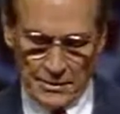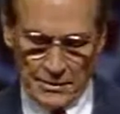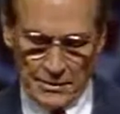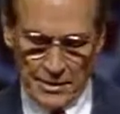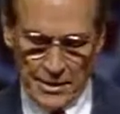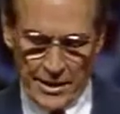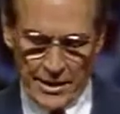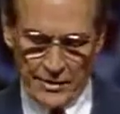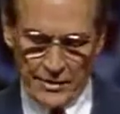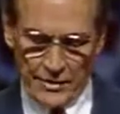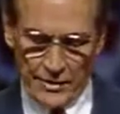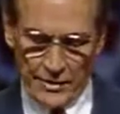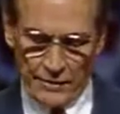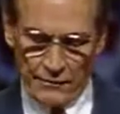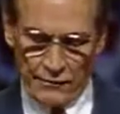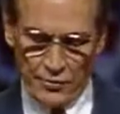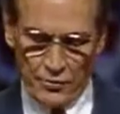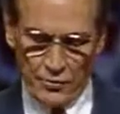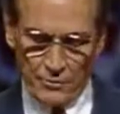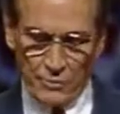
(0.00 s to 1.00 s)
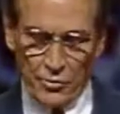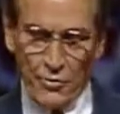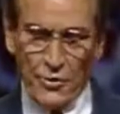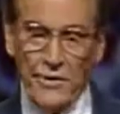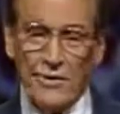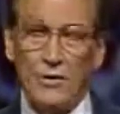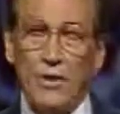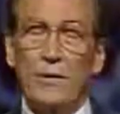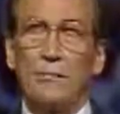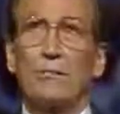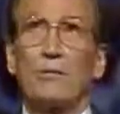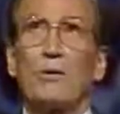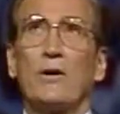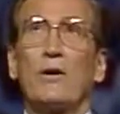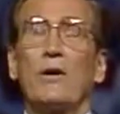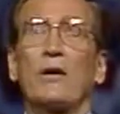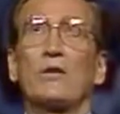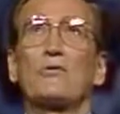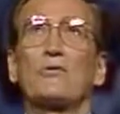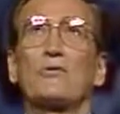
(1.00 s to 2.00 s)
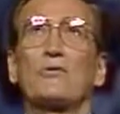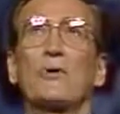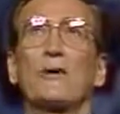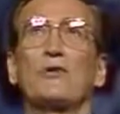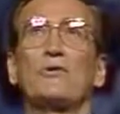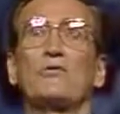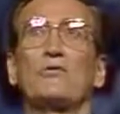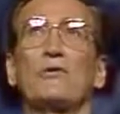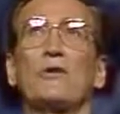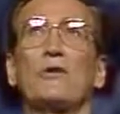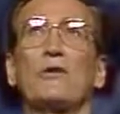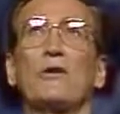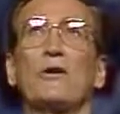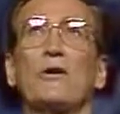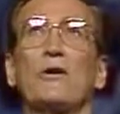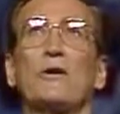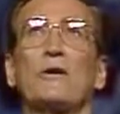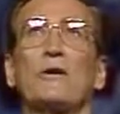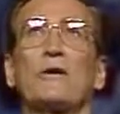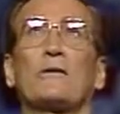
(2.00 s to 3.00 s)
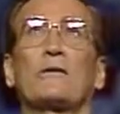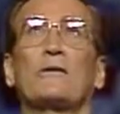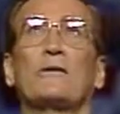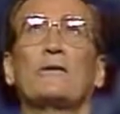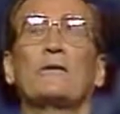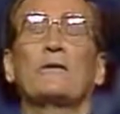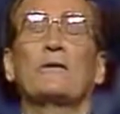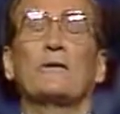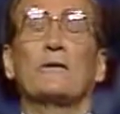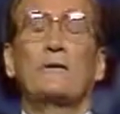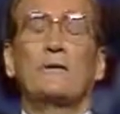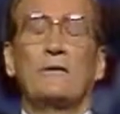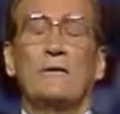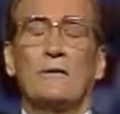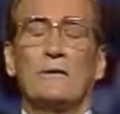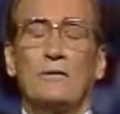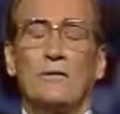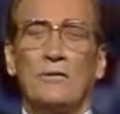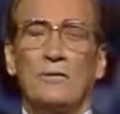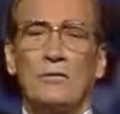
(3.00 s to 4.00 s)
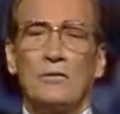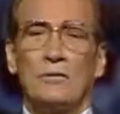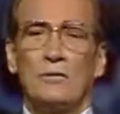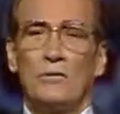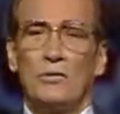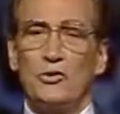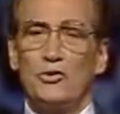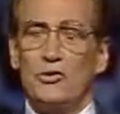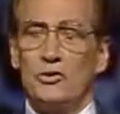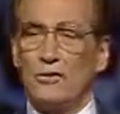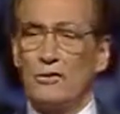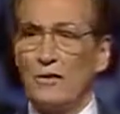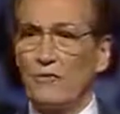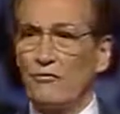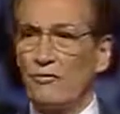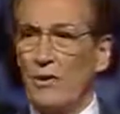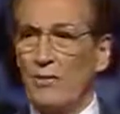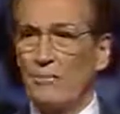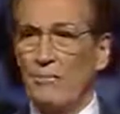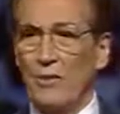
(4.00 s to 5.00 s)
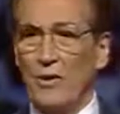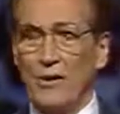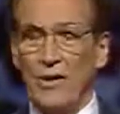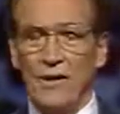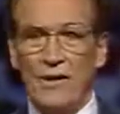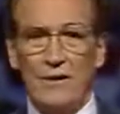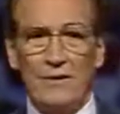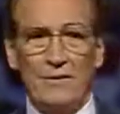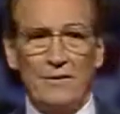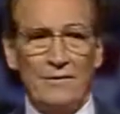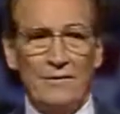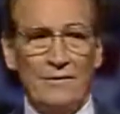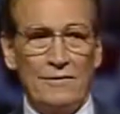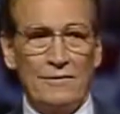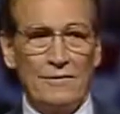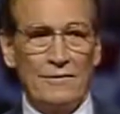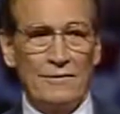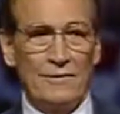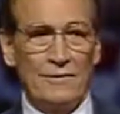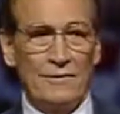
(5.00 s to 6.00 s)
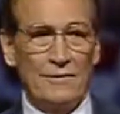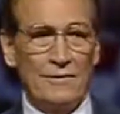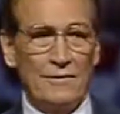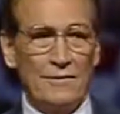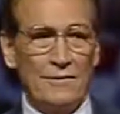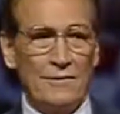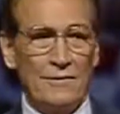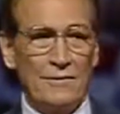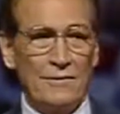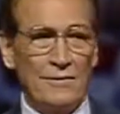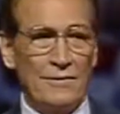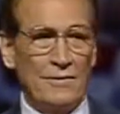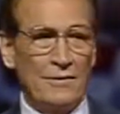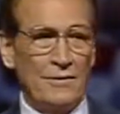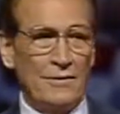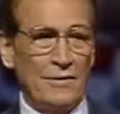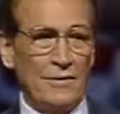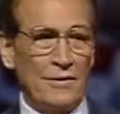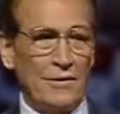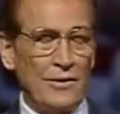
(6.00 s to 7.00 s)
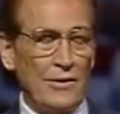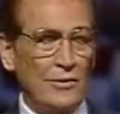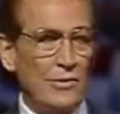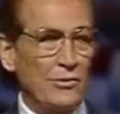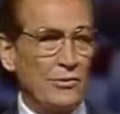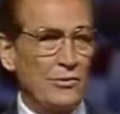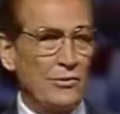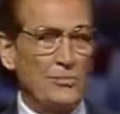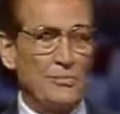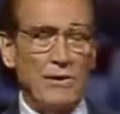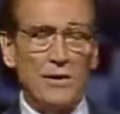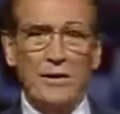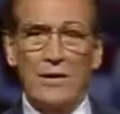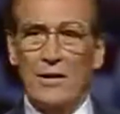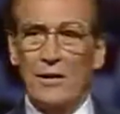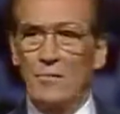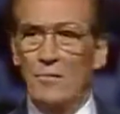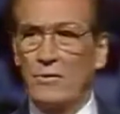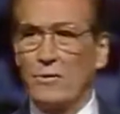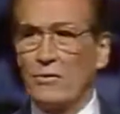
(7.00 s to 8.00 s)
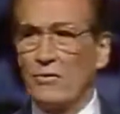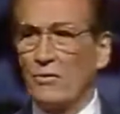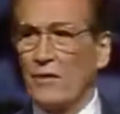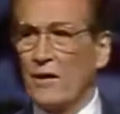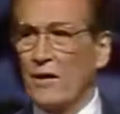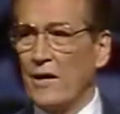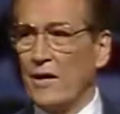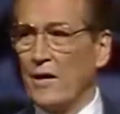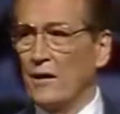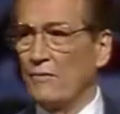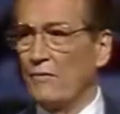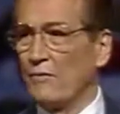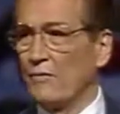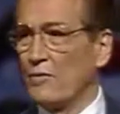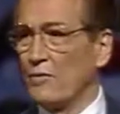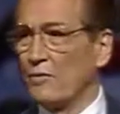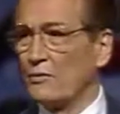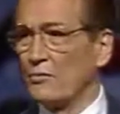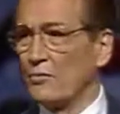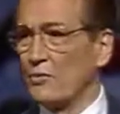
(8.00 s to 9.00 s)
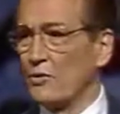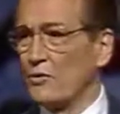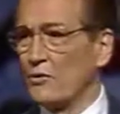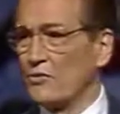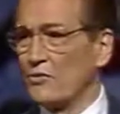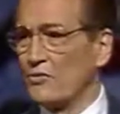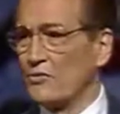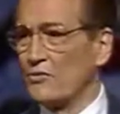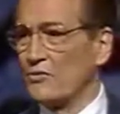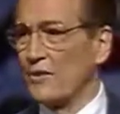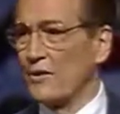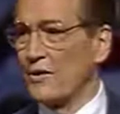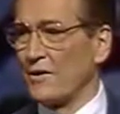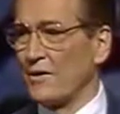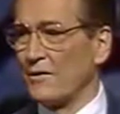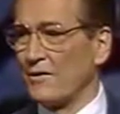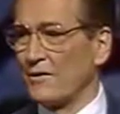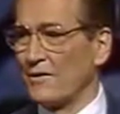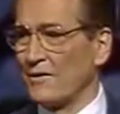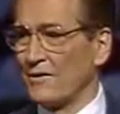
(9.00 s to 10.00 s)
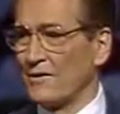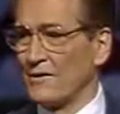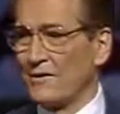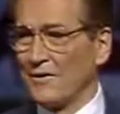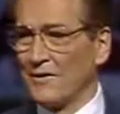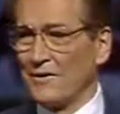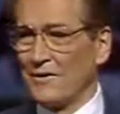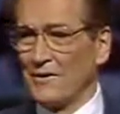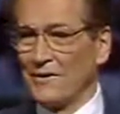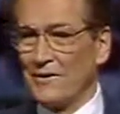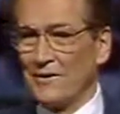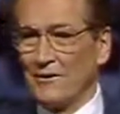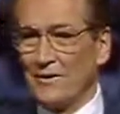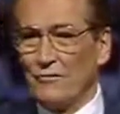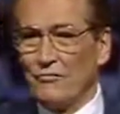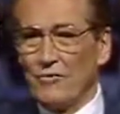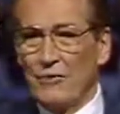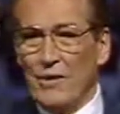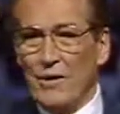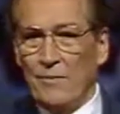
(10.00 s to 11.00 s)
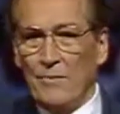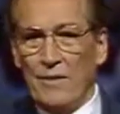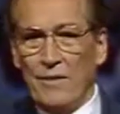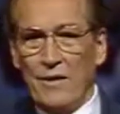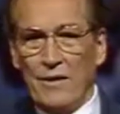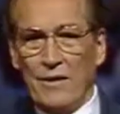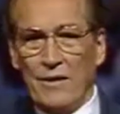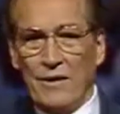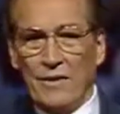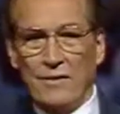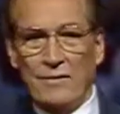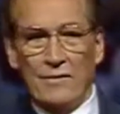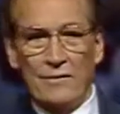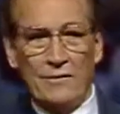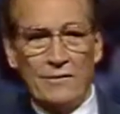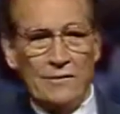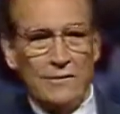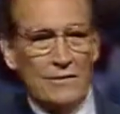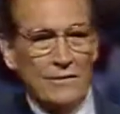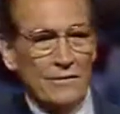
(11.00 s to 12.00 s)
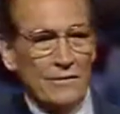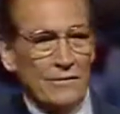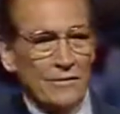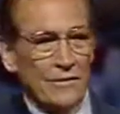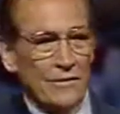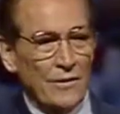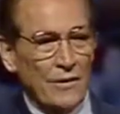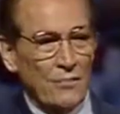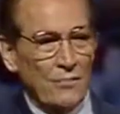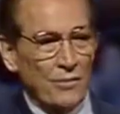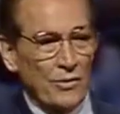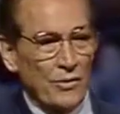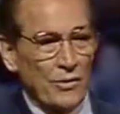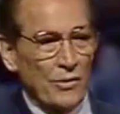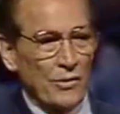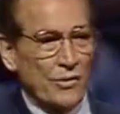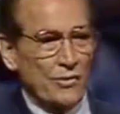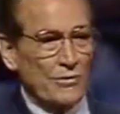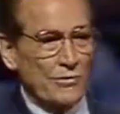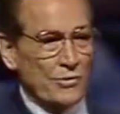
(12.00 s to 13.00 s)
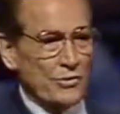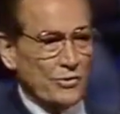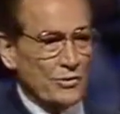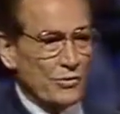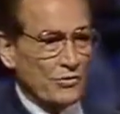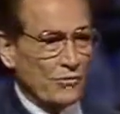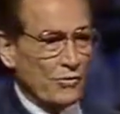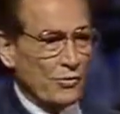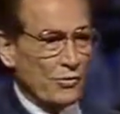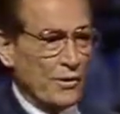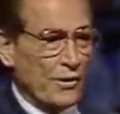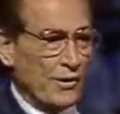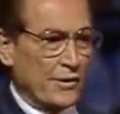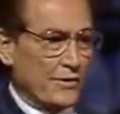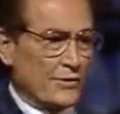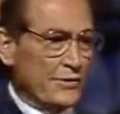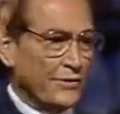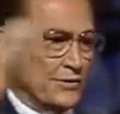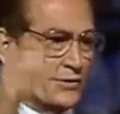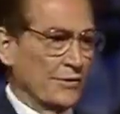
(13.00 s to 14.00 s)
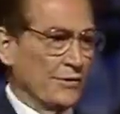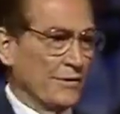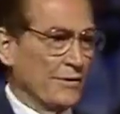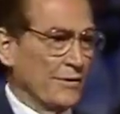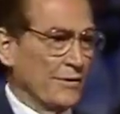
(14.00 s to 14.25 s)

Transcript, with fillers: Then I said, if you prayed that prayer and asked Christ into your heart, would you lift up your hand? And it looked to me like more than half of those soldiers there lifted up their hand and they prayed to receive Christ